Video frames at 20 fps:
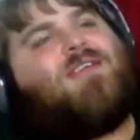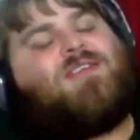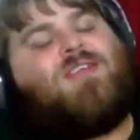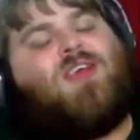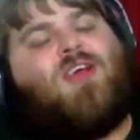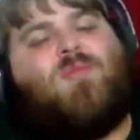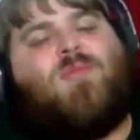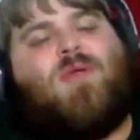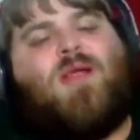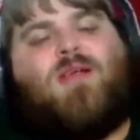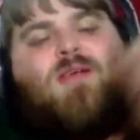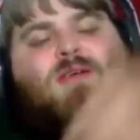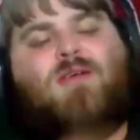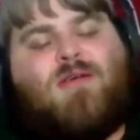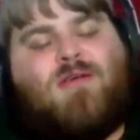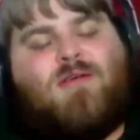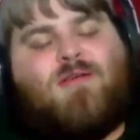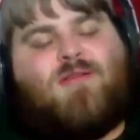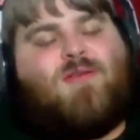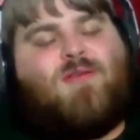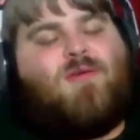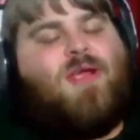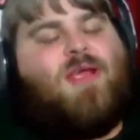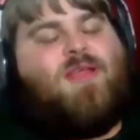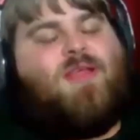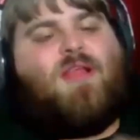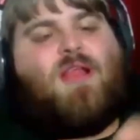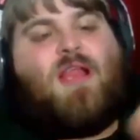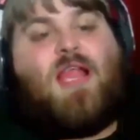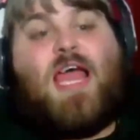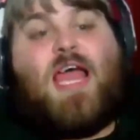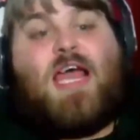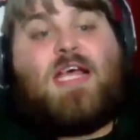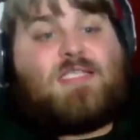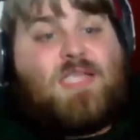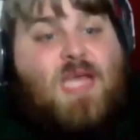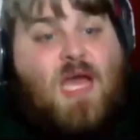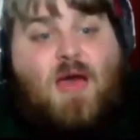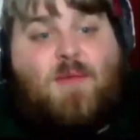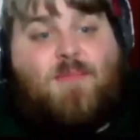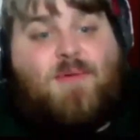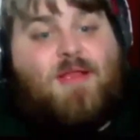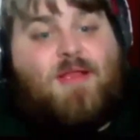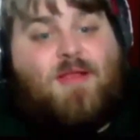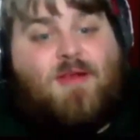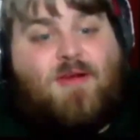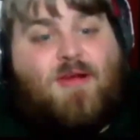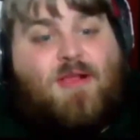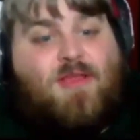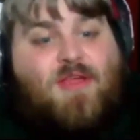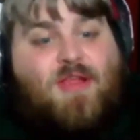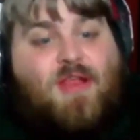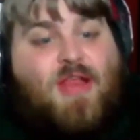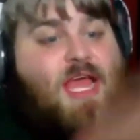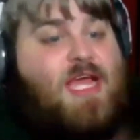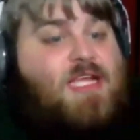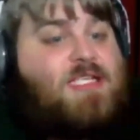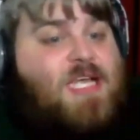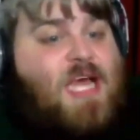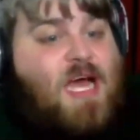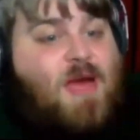Terminator 3, the last copy, literally the last